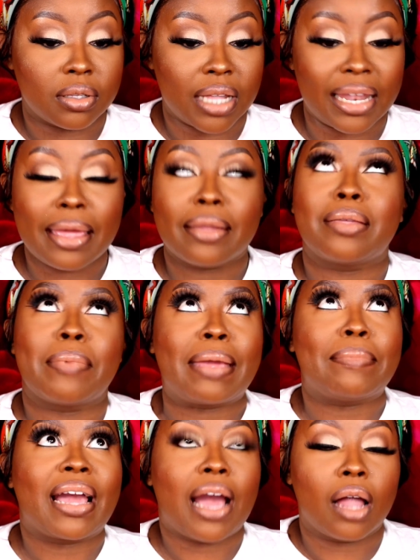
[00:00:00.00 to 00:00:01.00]
they make
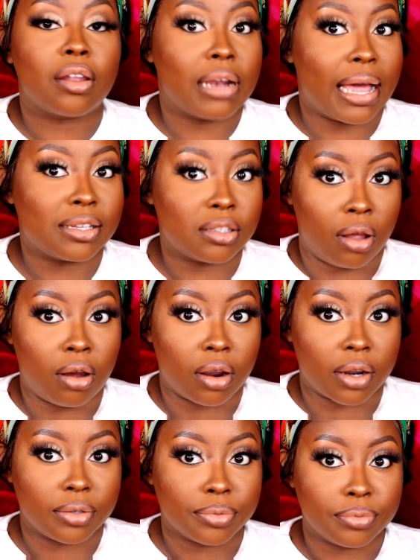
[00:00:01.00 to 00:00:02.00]
my color last
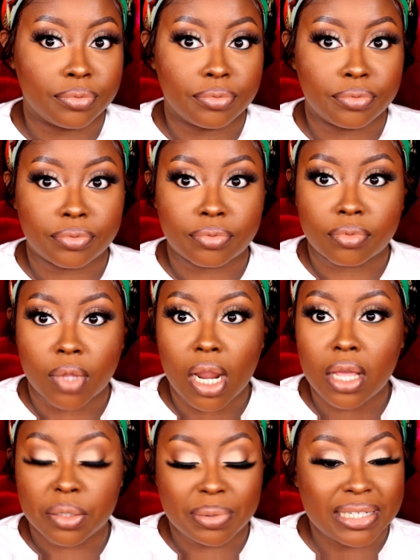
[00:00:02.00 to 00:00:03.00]
longer.
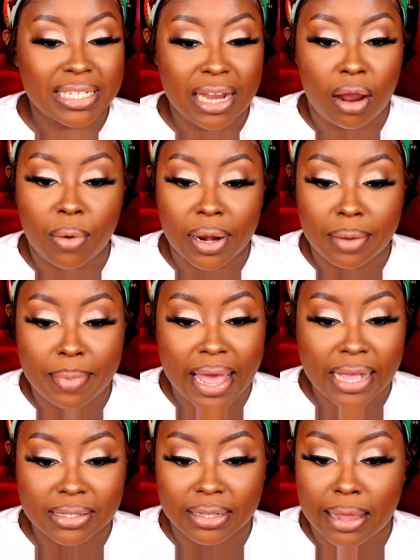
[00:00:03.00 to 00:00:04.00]
Especially now wearing a
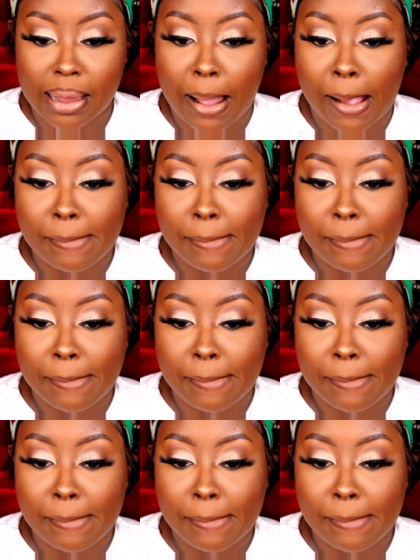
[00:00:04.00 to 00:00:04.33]
mask, like